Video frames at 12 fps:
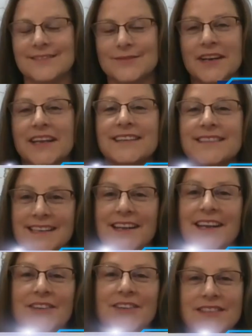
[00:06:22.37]
When I did it,
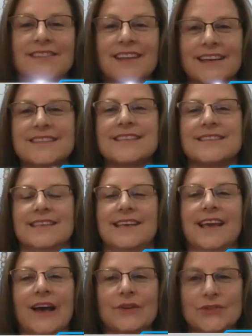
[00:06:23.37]
I used to like to
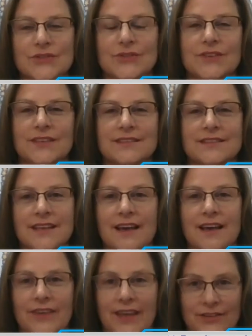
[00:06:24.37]
see how students
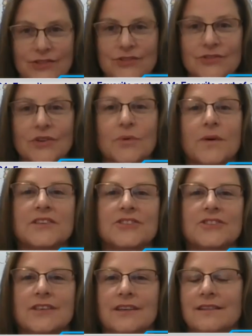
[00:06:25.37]
have answered the
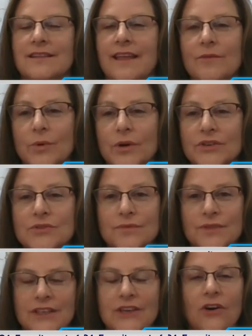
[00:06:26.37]
question. They worked
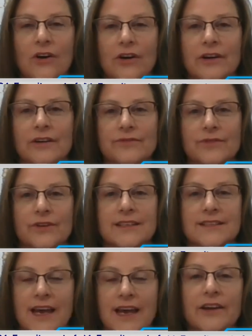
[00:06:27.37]
really hard for an
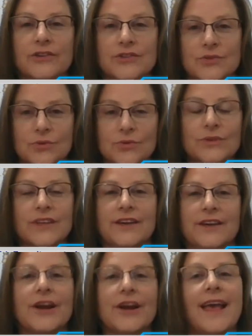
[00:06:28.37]
entire school
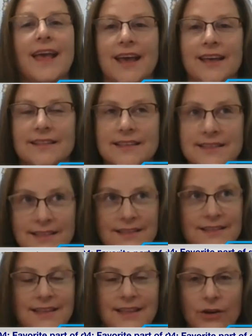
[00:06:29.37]
year, and this
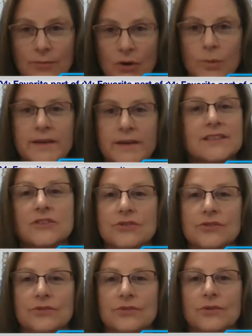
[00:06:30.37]
is their moment
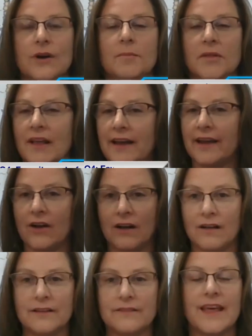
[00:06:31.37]
to apply
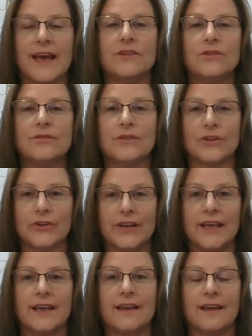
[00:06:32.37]
all of that new
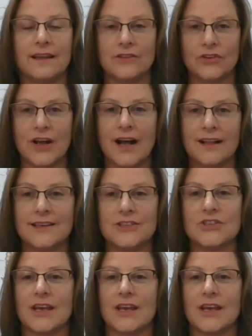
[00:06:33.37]
learning and their knowledge.